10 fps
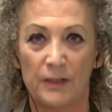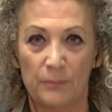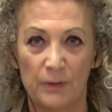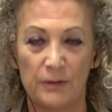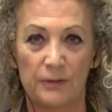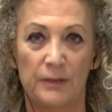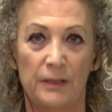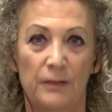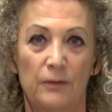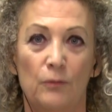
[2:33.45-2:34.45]
admitted
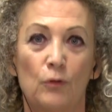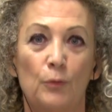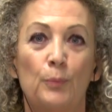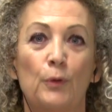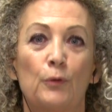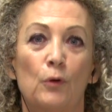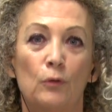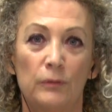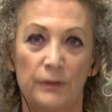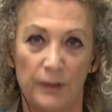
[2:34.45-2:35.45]
here were
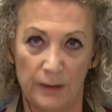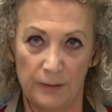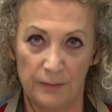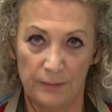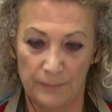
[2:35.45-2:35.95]
paroled in,